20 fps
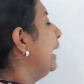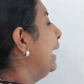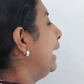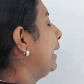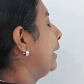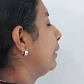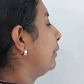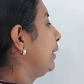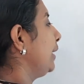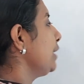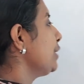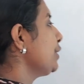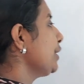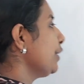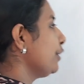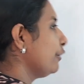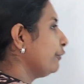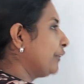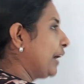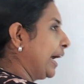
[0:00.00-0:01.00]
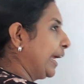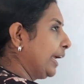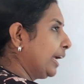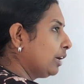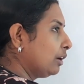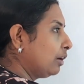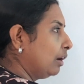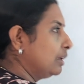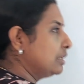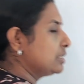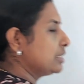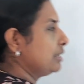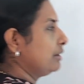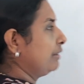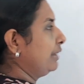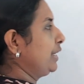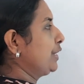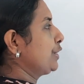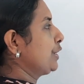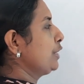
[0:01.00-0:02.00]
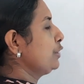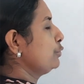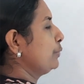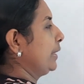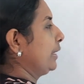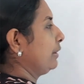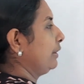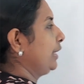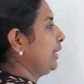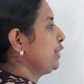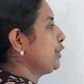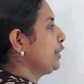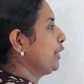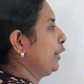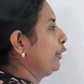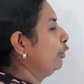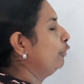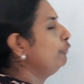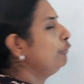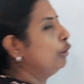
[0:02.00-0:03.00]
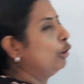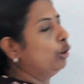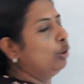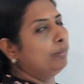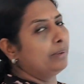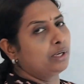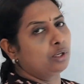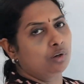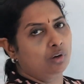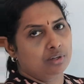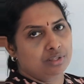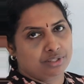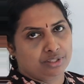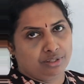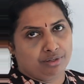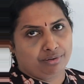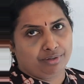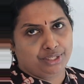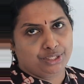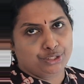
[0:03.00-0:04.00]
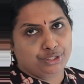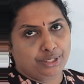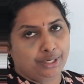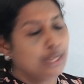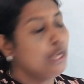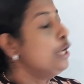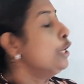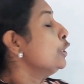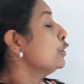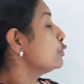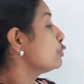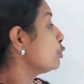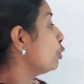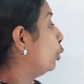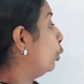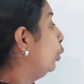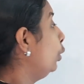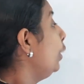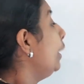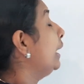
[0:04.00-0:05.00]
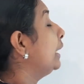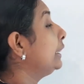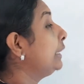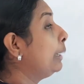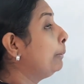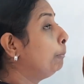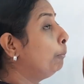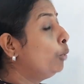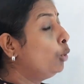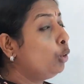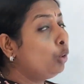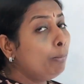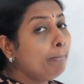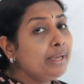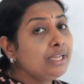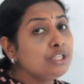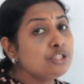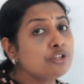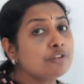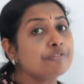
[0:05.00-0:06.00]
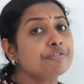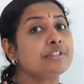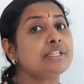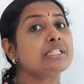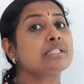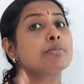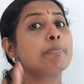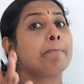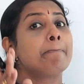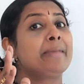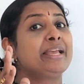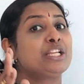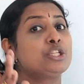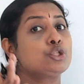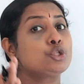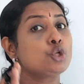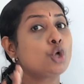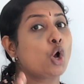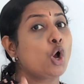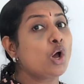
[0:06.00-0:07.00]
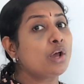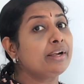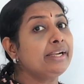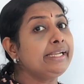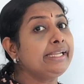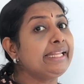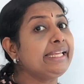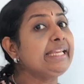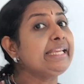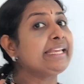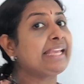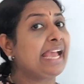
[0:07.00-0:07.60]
a region of higher concentration to a region of lower concentration. So the movement of these majority